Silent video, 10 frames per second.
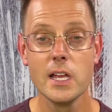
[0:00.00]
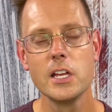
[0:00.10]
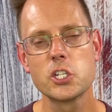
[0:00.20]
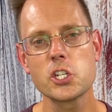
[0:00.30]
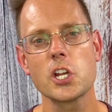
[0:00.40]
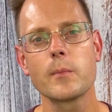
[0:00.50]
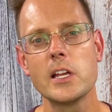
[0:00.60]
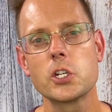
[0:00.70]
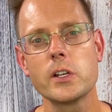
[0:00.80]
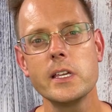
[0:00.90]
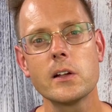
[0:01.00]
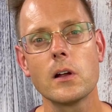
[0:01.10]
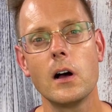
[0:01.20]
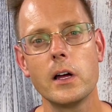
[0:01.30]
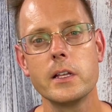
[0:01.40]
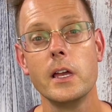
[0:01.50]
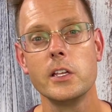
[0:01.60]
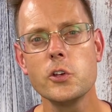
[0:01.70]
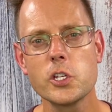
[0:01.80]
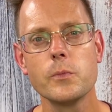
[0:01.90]
Just sharing my journey here on
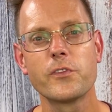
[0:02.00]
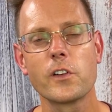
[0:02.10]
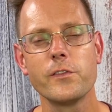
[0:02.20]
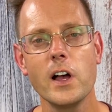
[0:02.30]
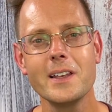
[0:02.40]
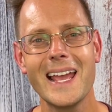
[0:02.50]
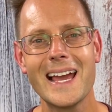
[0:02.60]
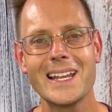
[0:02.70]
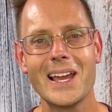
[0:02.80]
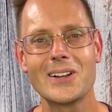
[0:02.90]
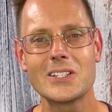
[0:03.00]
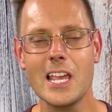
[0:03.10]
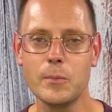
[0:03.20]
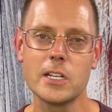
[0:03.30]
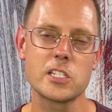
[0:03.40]
YouTube for fun and entertainment.